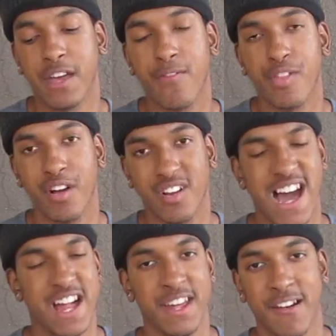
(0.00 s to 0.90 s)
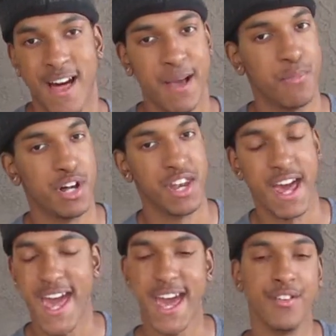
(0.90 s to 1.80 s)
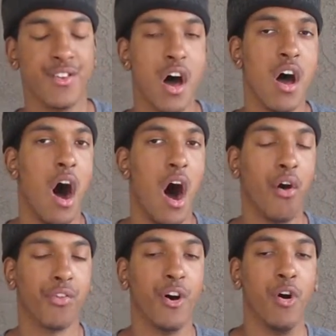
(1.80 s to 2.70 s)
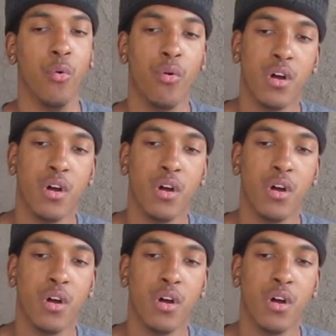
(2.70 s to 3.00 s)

Give the goddamn like button the hands. Also,